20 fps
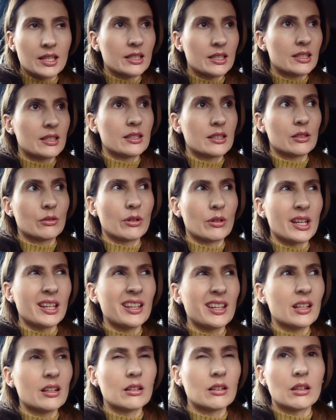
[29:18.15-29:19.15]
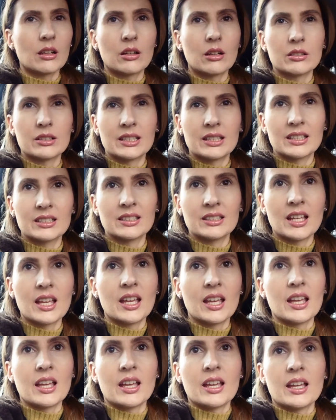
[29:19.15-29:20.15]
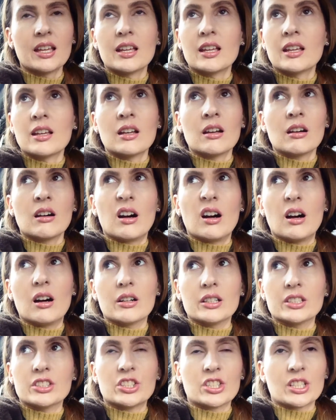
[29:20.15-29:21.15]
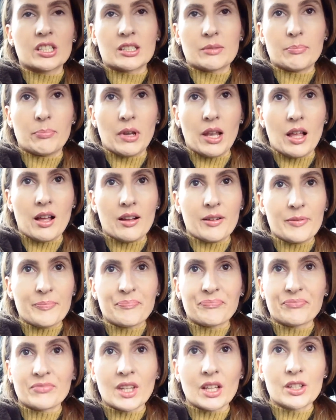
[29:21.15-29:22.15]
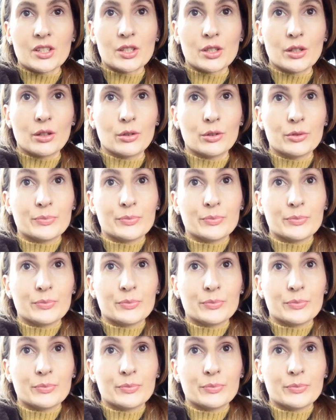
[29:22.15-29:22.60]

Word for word: It's raining a lot, and oh, it's just blah. So